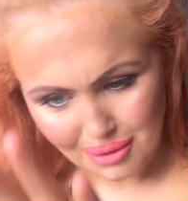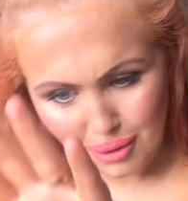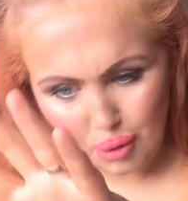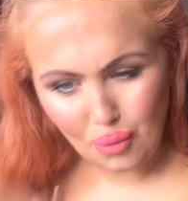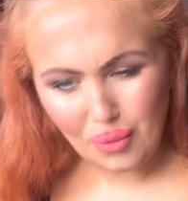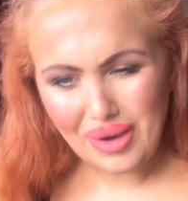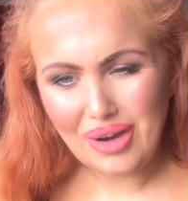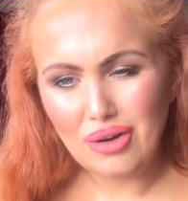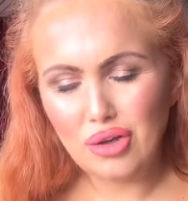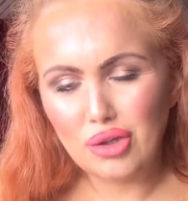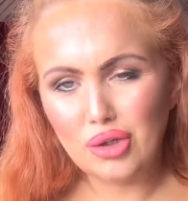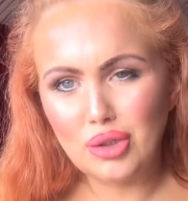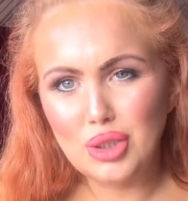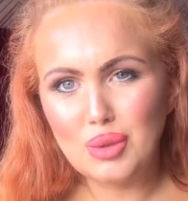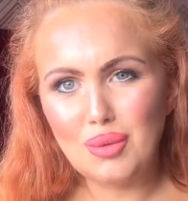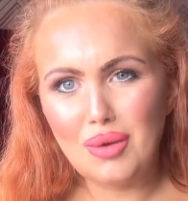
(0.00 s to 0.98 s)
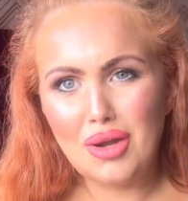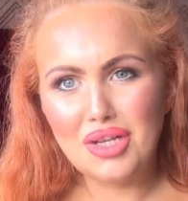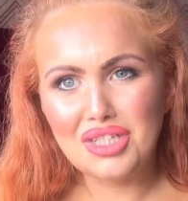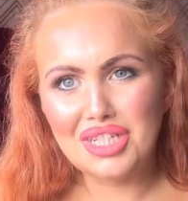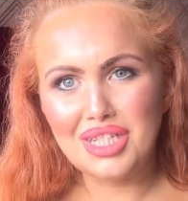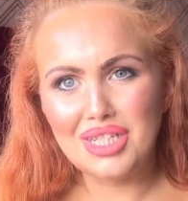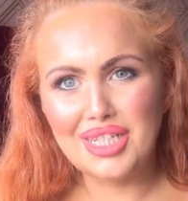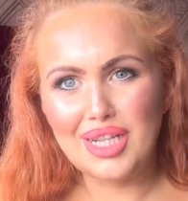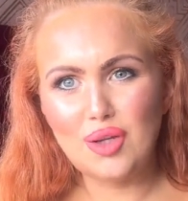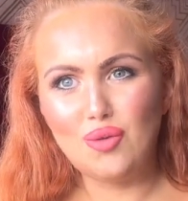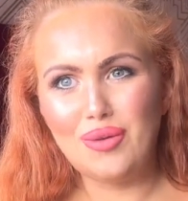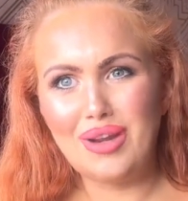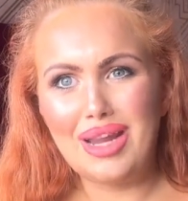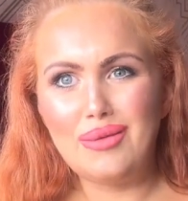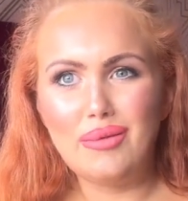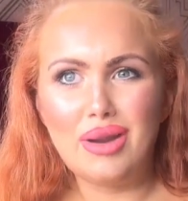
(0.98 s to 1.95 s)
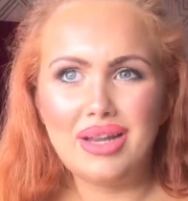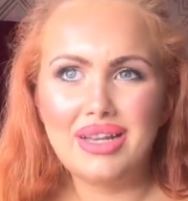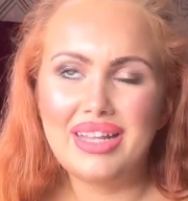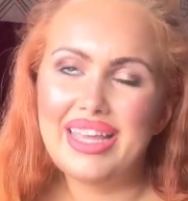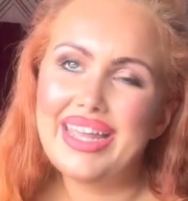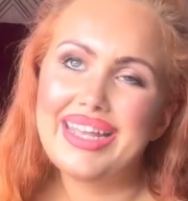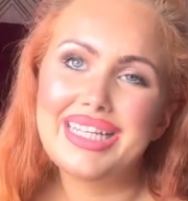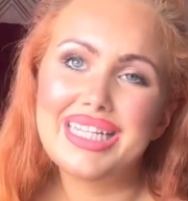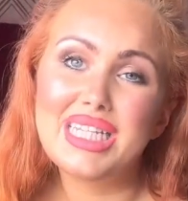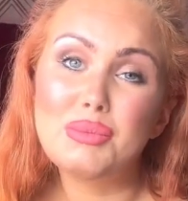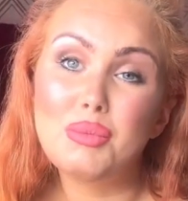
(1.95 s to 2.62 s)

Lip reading: a weird looking swatch, and it's like grey around the edges.